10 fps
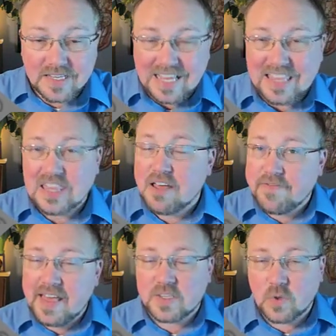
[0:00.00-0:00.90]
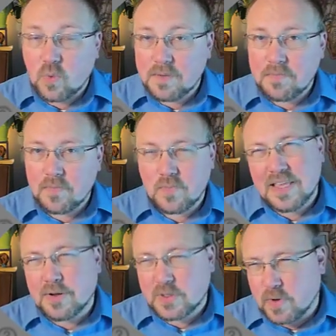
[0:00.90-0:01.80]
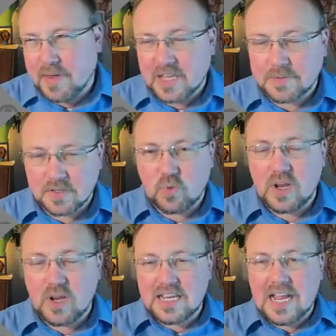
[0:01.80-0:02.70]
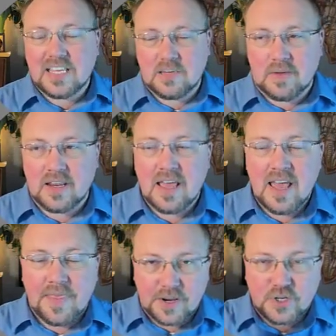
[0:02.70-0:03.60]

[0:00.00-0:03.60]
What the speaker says: I love that. It's not always a one page, but it's one document that just